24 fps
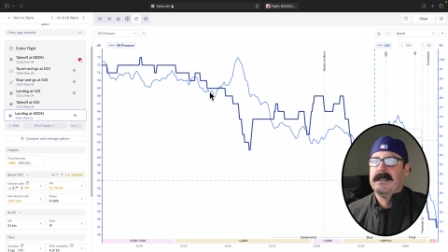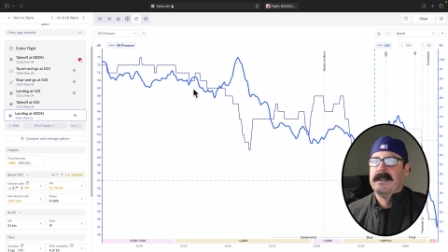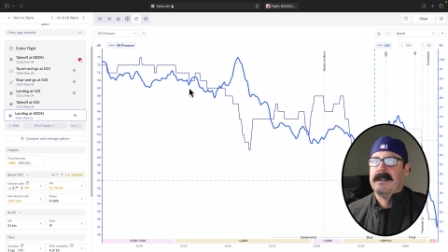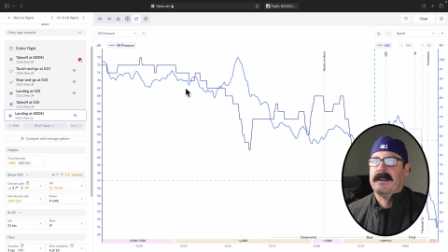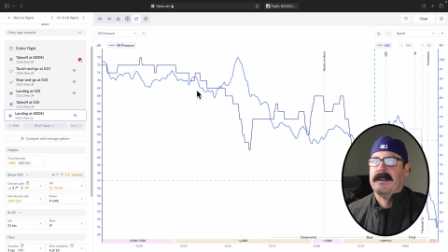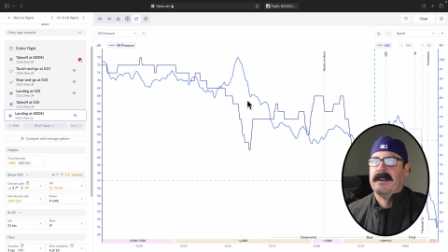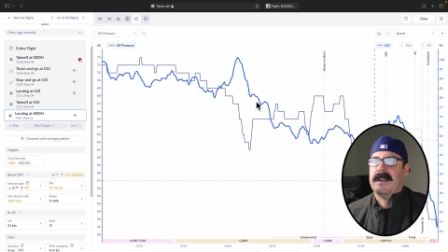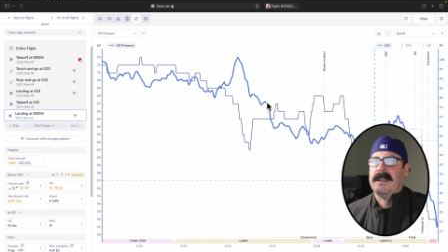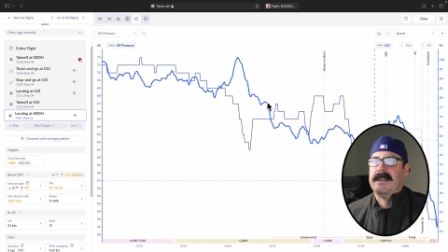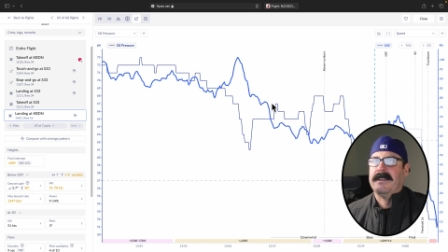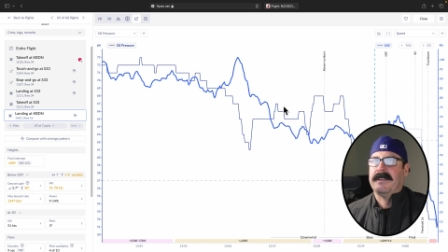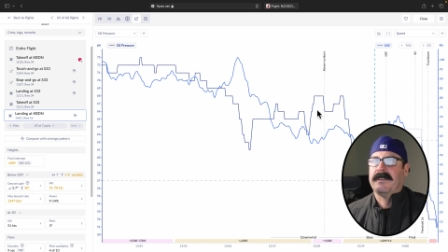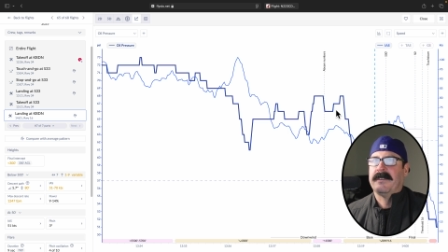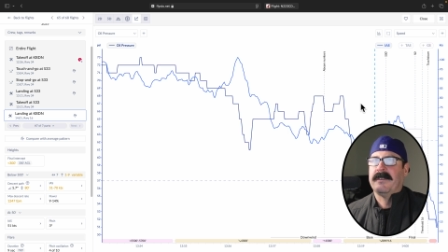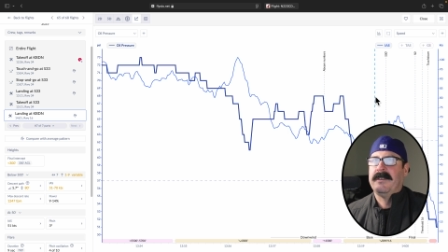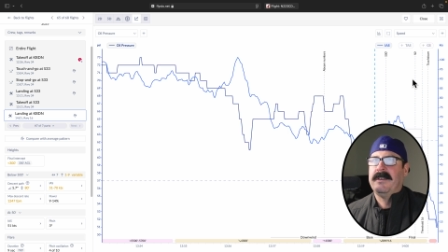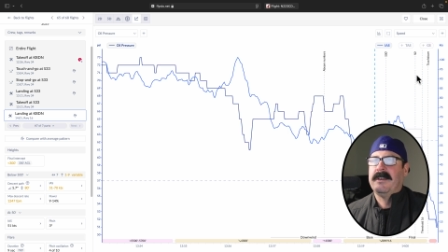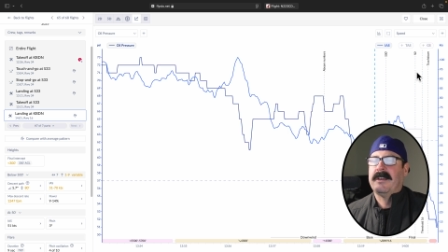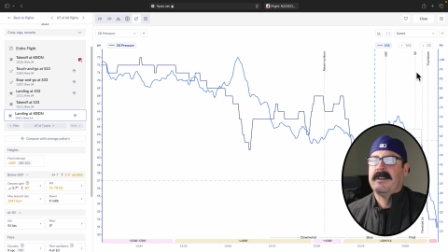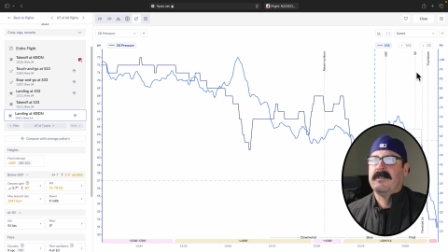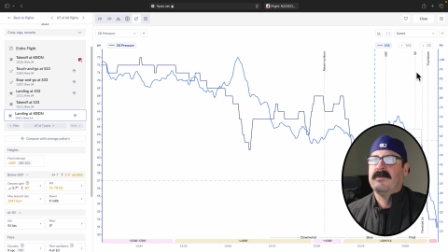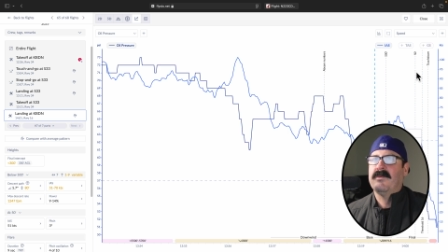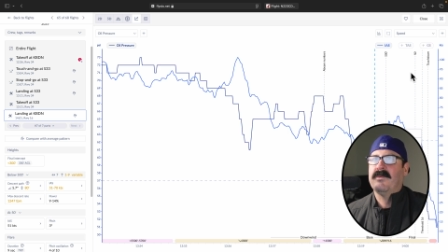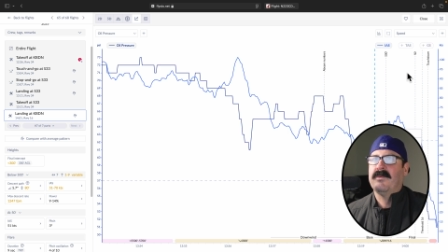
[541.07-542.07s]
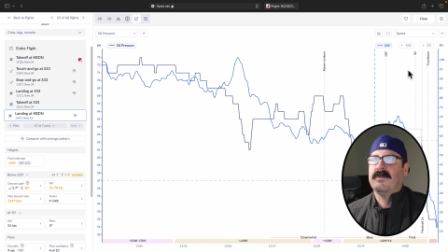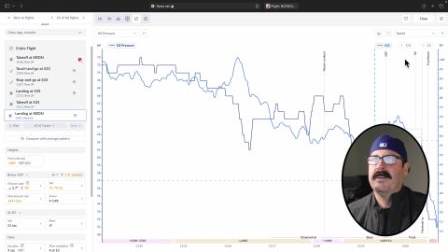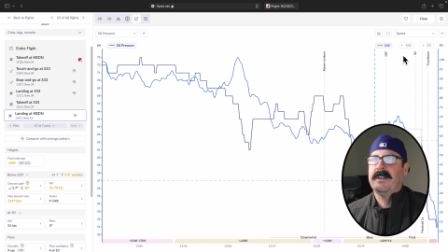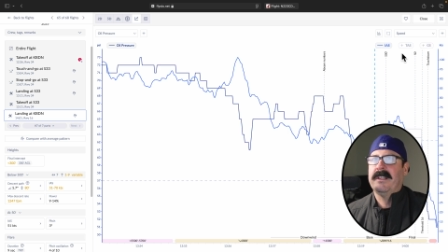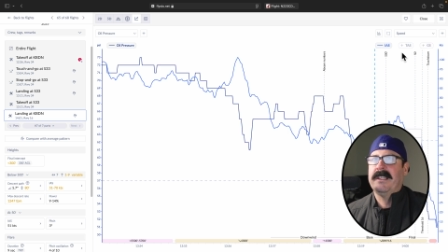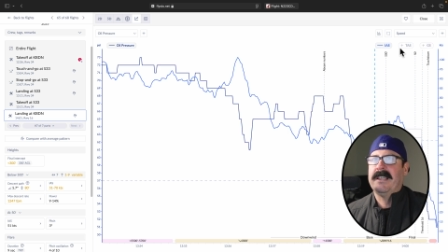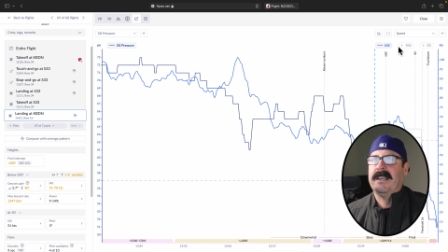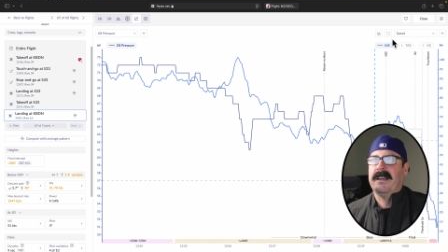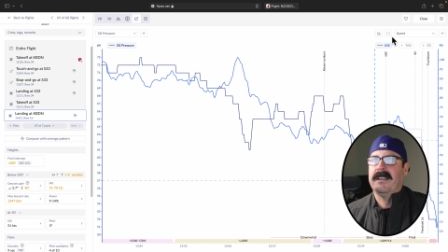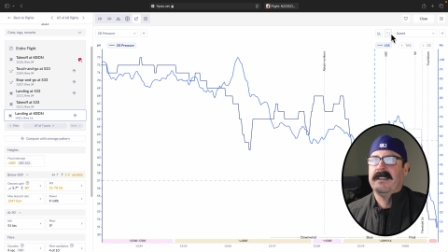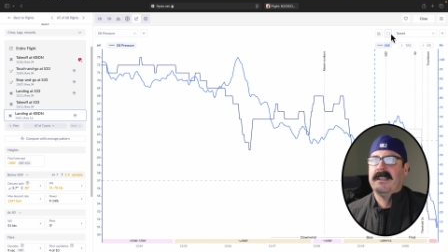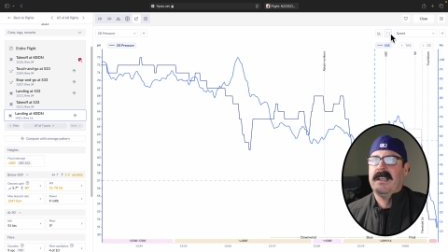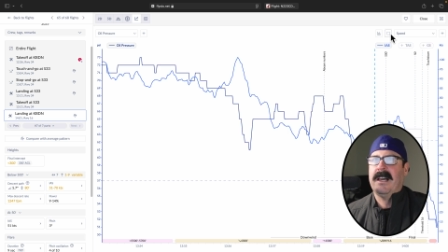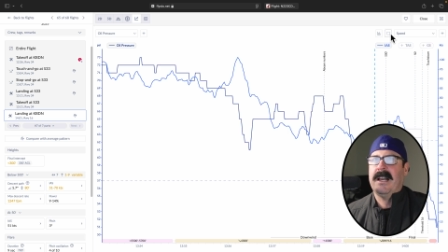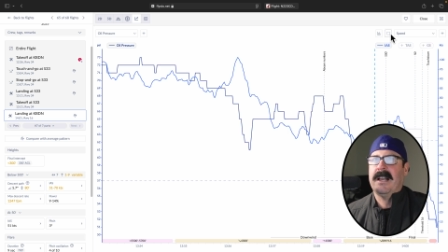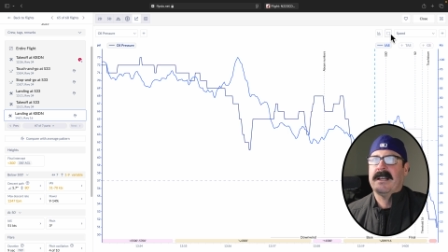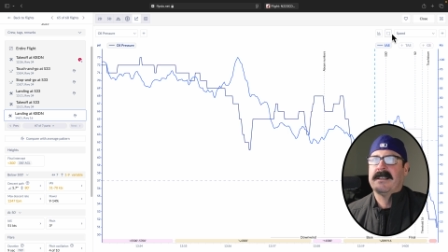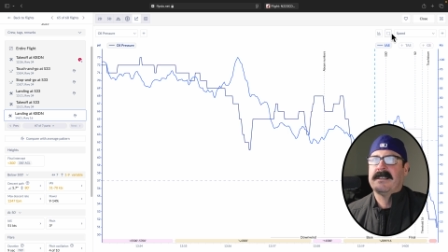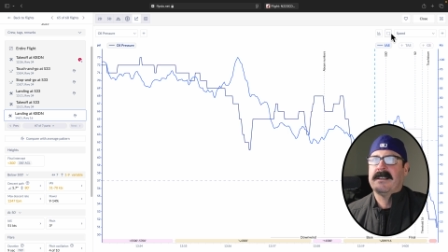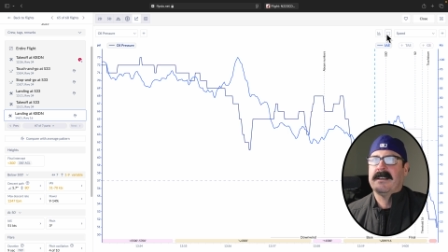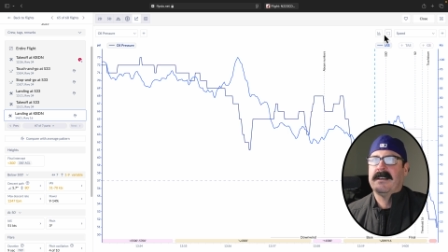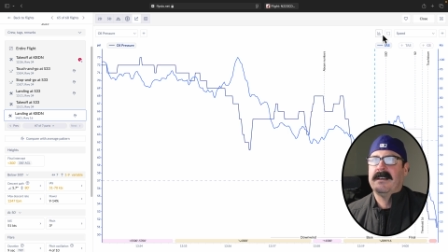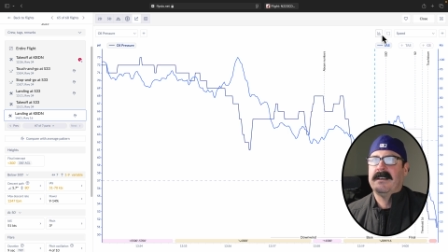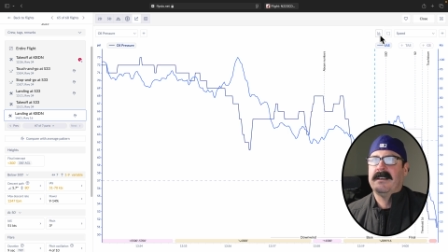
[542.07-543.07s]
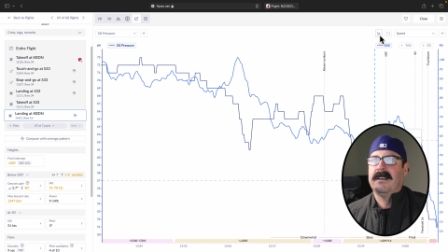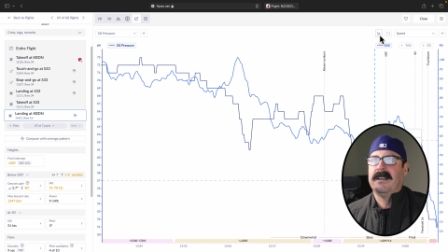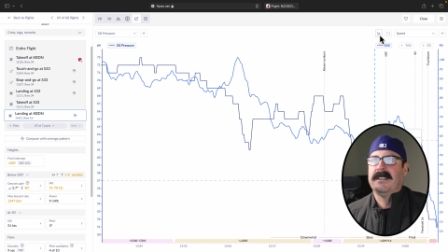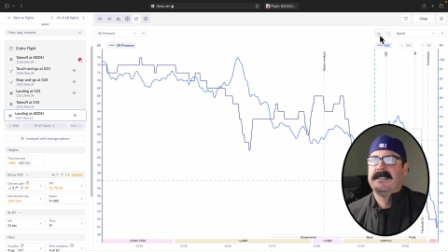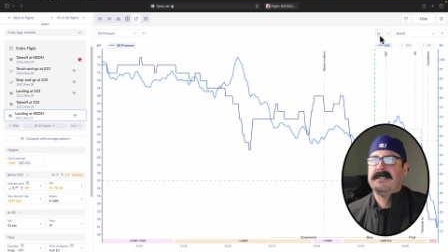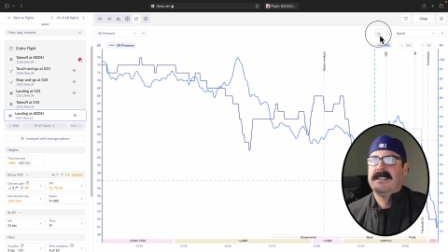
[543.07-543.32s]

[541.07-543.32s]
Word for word: All right, so you can really unlock a